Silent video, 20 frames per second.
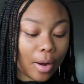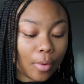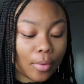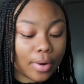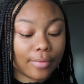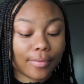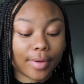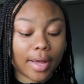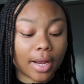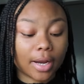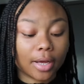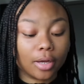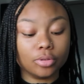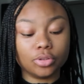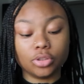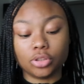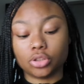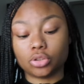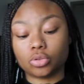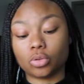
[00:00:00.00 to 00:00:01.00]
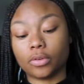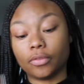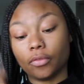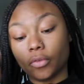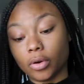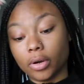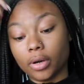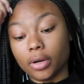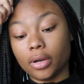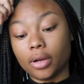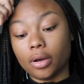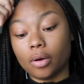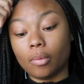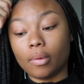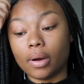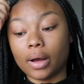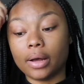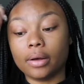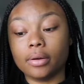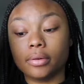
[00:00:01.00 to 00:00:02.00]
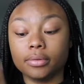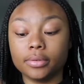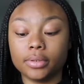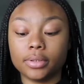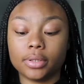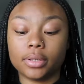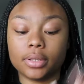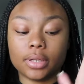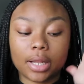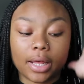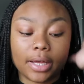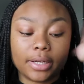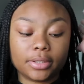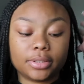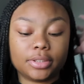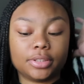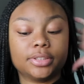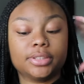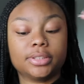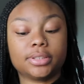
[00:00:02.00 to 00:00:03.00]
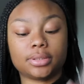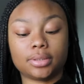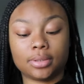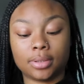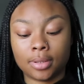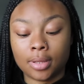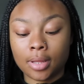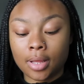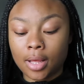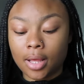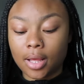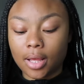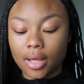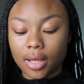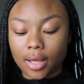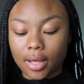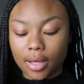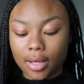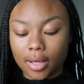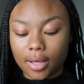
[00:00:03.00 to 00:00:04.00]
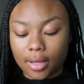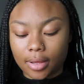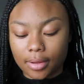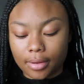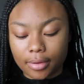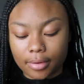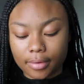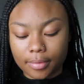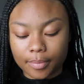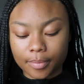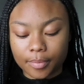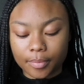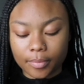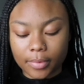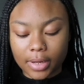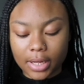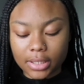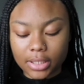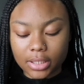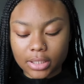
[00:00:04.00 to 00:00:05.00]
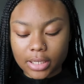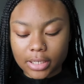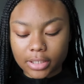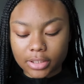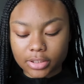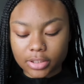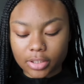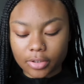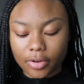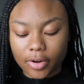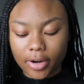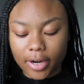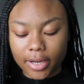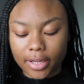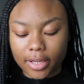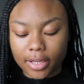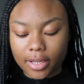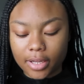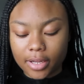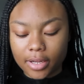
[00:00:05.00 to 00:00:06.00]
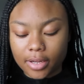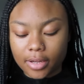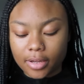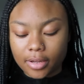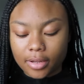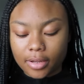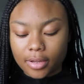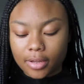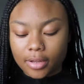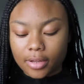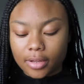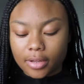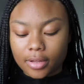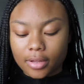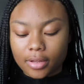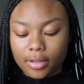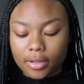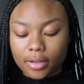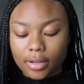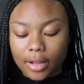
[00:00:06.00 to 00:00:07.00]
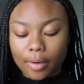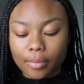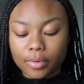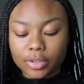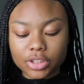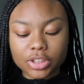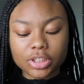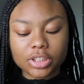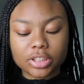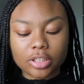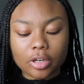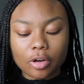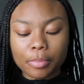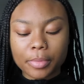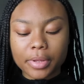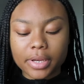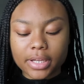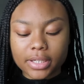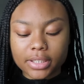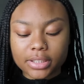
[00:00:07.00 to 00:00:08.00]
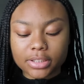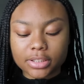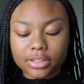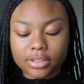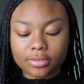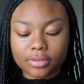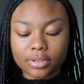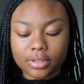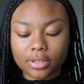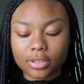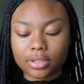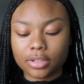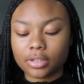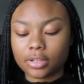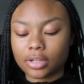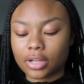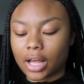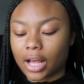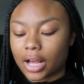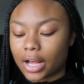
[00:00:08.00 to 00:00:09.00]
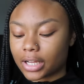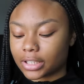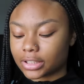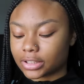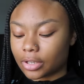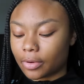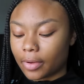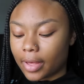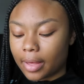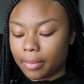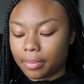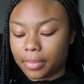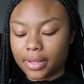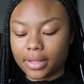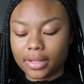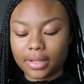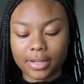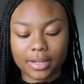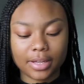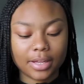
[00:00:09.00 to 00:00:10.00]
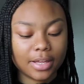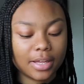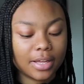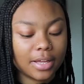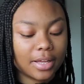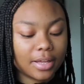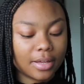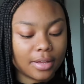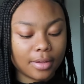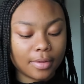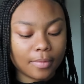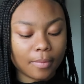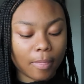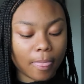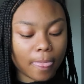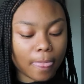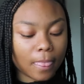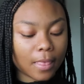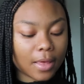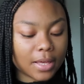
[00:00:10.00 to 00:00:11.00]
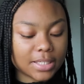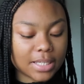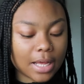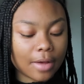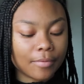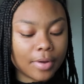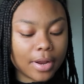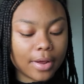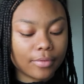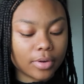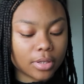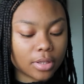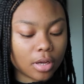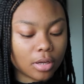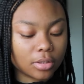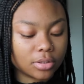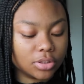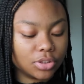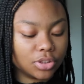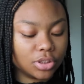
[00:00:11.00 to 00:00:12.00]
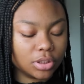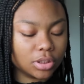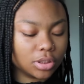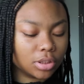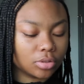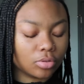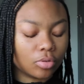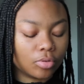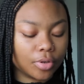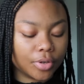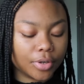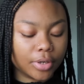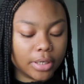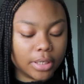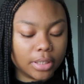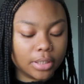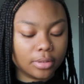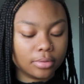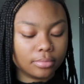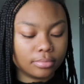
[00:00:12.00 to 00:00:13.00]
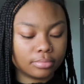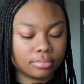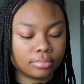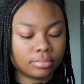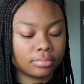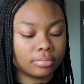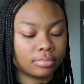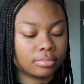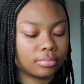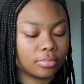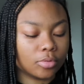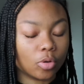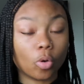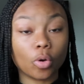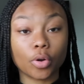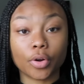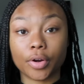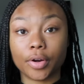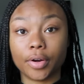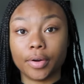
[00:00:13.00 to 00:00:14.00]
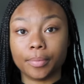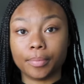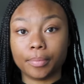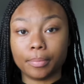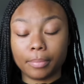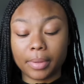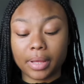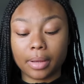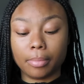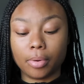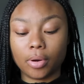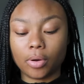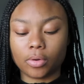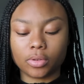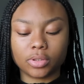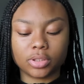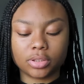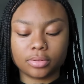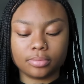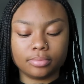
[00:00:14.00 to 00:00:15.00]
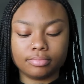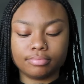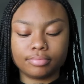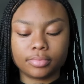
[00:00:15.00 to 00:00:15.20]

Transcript: don't even gotta go to the store for a while. Like, seriously. And I think that is so great. Like, when she showed me this, I got so happy. Because I've never thought to just order it. Order big books.